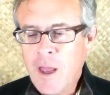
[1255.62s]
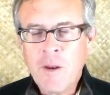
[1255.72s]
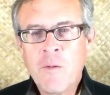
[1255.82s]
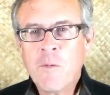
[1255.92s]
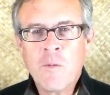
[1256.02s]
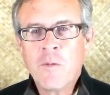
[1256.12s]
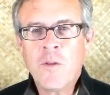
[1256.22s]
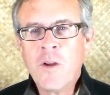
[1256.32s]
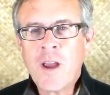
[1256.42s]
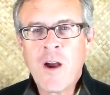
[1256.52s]
And
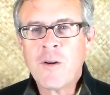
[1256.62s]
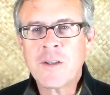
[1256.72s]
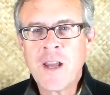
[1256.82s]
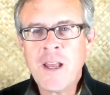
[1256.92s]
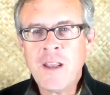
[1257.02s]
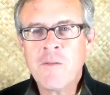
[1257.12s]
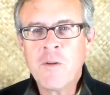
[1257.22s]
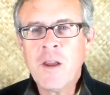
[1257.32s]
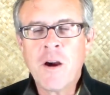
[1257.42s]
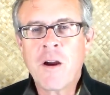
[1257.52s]
look how excited
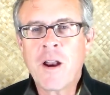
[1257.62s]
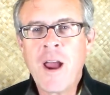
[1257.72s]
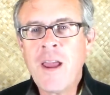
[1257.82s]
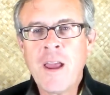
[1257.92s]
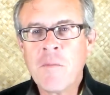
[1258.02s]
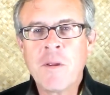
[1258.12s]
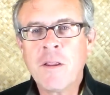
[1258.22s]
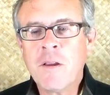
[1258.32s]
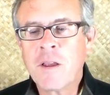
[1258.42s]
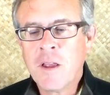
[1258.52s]
we are, and I am,
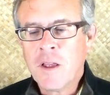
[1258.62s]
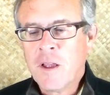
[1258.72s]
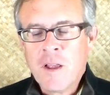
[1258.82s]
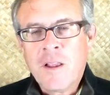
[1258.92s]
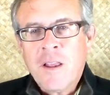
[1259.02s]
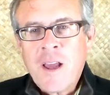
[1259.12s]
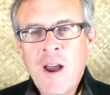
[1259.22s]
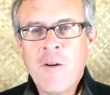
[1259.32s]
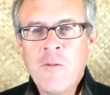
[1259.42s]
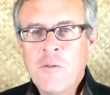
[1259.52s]
and look look
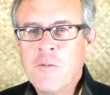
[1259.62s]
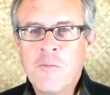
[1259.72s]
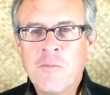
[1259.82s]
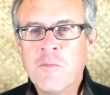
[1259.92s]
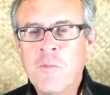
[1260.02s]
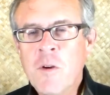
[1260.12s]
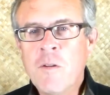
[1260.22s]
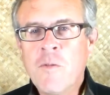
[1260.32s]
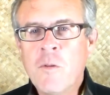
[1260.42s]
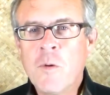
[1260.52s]
how
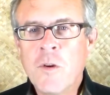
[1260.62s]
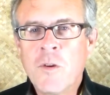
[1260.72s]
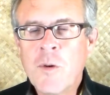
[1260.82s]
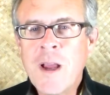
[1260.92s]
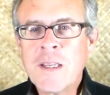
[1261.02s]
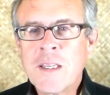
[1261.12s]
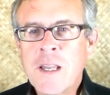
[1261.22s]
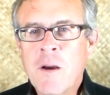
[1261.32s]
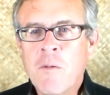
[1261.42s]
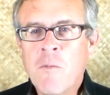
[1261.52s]
beautiful we're dressed
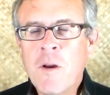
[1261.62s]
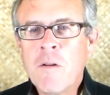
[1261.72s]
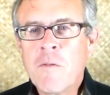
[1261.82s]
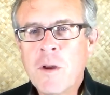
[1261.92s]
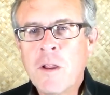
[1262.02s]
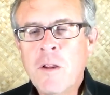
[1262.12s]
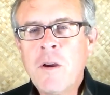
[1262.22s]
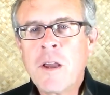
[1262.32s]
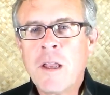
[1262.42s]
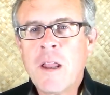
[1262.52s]
and how wonderful we
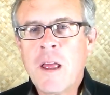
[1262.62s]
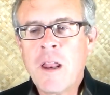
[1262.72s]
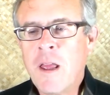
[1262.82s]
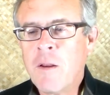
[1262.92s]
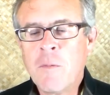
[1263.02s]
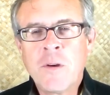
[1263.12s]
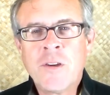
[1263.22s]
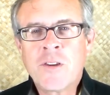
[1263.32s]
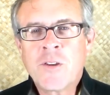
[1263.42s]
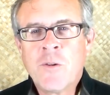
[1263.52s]
look, and, and, and we're
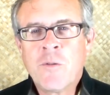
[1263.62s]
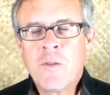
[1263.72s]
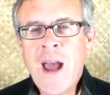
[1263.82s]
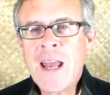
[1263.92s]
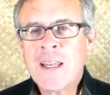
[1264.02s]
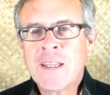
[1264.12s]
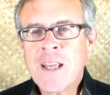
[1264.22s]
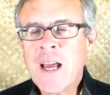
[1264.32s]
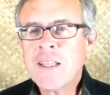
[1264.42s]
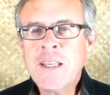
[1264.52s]
just so fat and
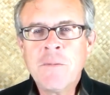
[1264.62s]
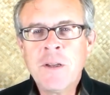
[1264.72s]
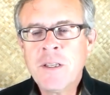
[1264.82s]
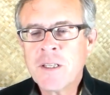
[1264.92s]
sassy, and we